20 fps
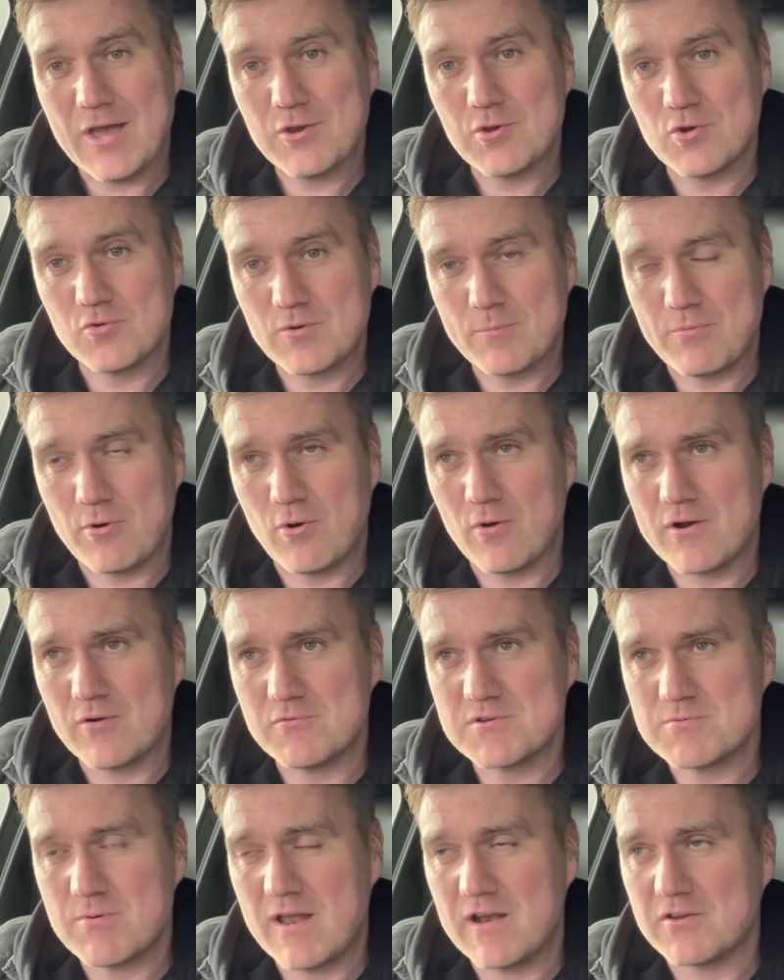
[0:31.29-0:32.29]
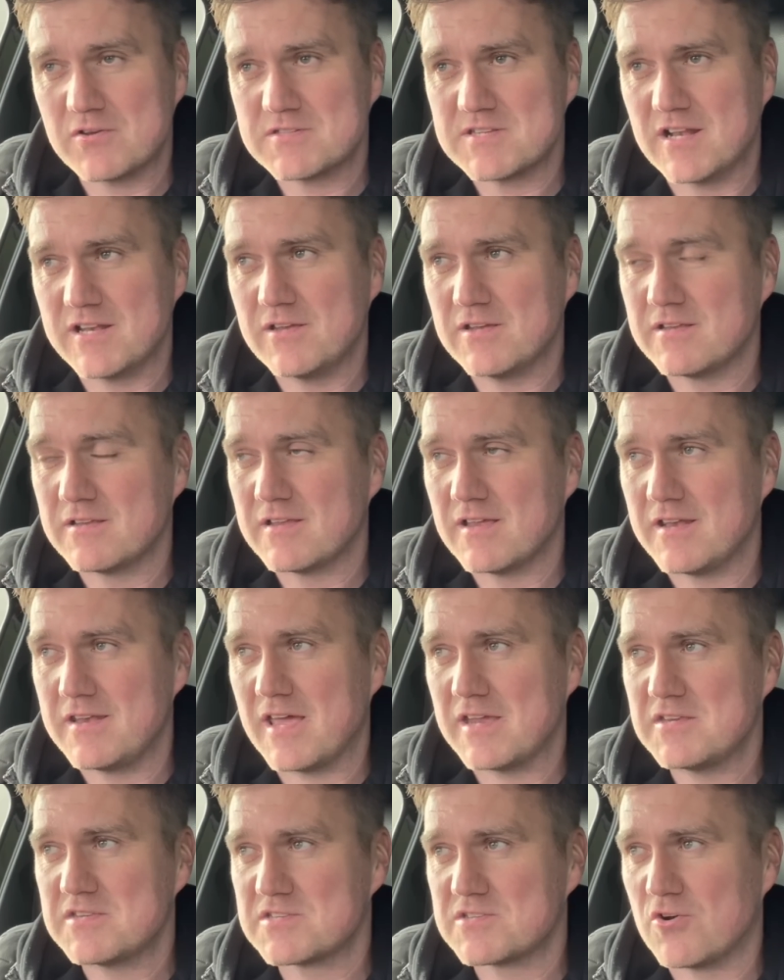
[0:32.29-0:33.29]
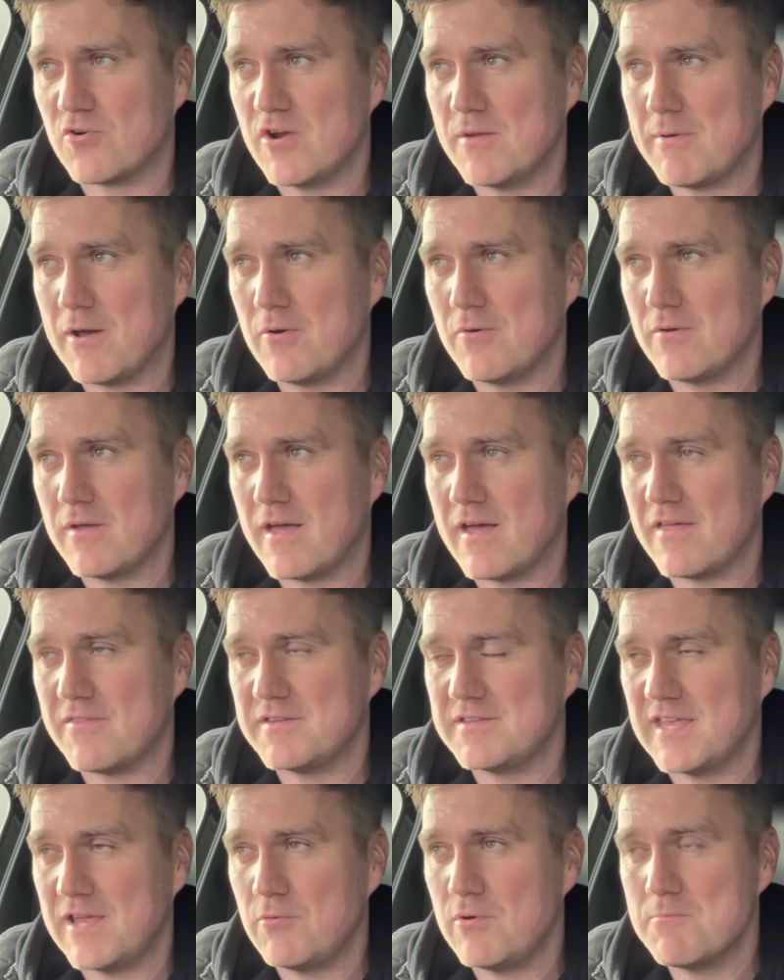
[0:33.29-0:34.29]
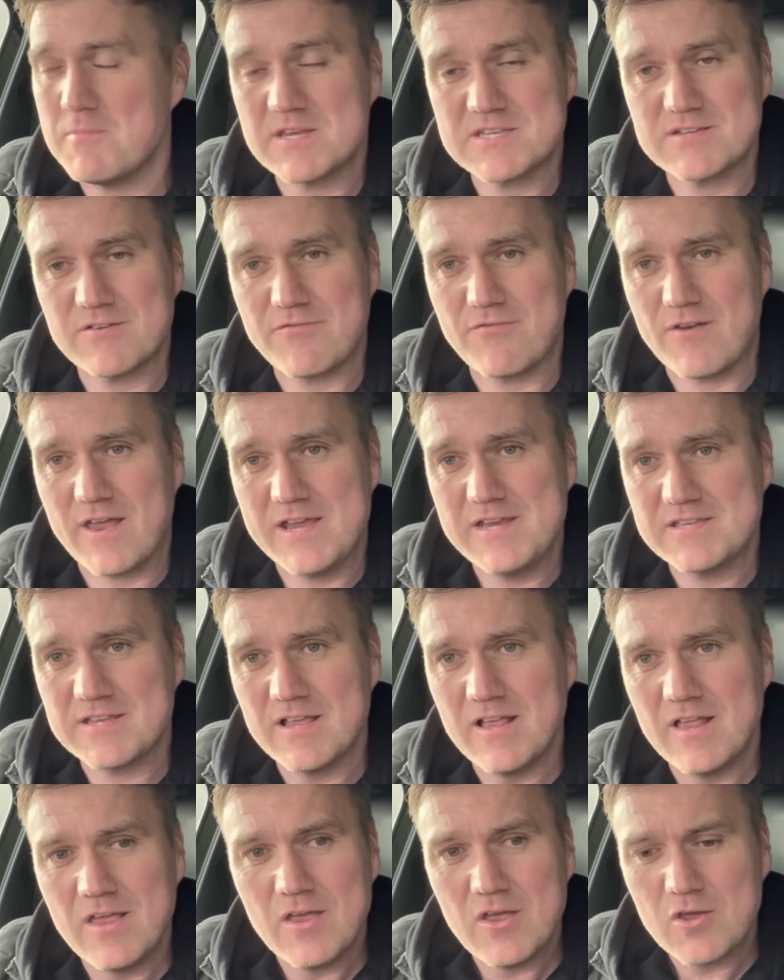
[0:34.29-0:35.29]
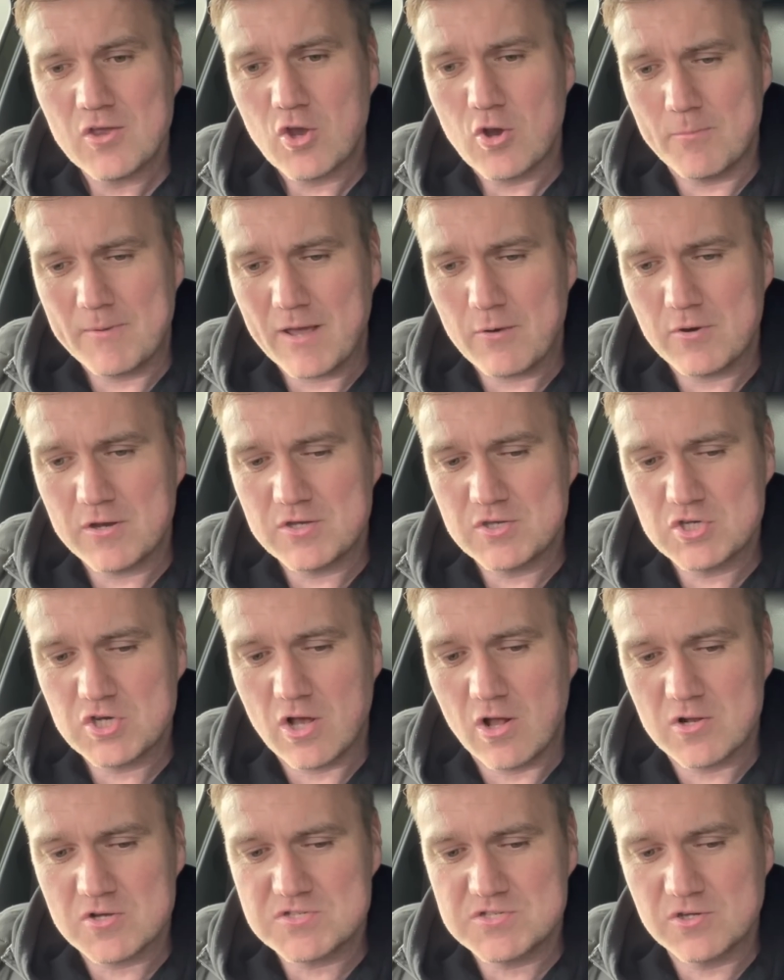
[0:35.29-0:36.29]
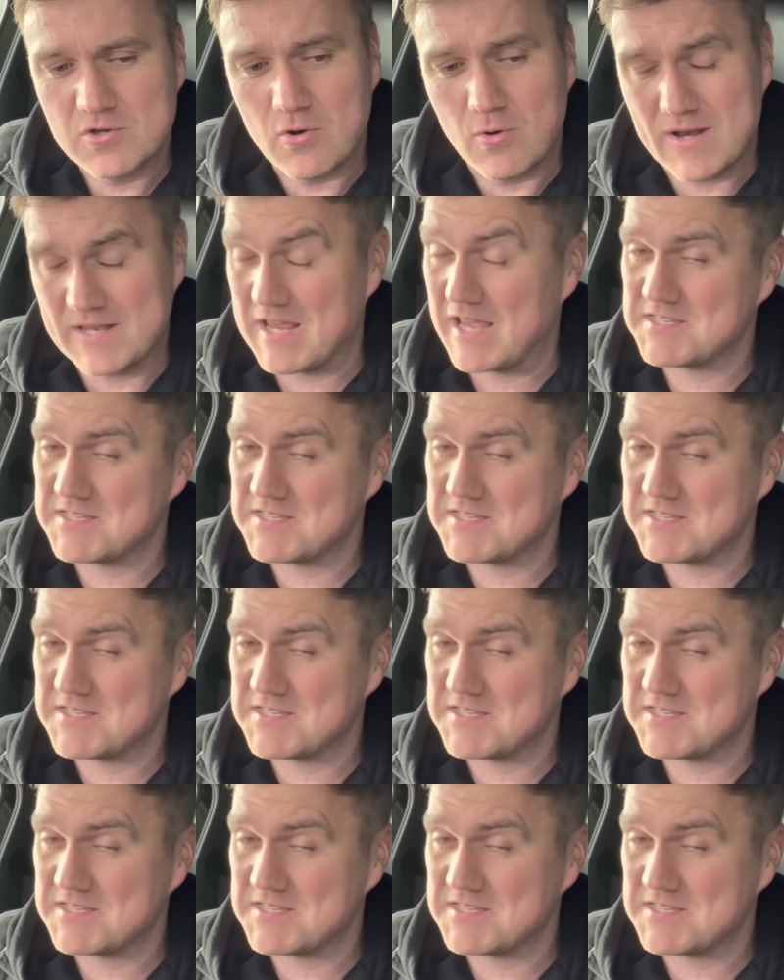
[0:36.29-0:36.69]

Good reporter as well. I could tell you a nice story about the day we missed a flight coming out of Charles de Gaulle.